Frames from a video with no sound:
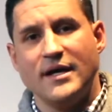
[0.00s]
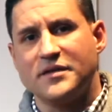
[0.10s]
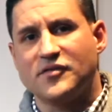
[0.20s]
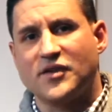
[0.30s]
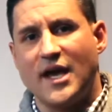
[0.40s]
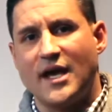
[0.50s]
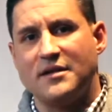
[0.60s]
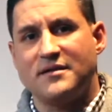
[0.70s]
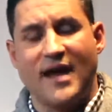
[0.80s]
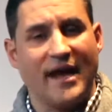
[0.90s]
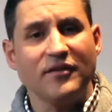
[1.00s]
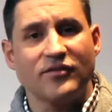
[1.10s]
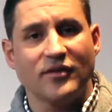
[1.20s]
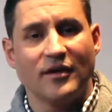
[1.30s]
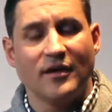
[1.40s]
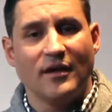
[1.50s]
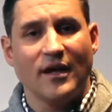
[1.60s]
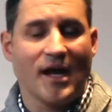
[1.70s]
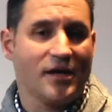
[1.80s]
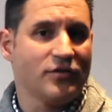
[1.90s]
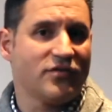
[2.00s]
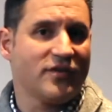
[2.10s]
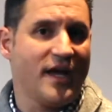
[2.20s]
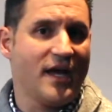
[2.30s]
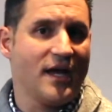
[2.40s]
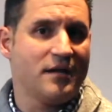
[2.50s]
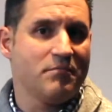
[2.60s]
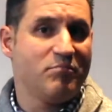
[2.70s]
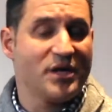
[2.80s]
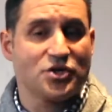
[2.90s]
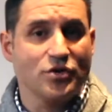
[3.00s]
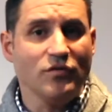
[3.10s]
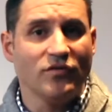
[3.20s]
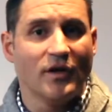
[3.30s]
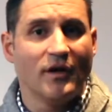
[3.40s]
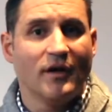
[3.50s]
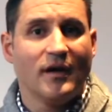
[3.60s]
and scan text, and I could scan pictures,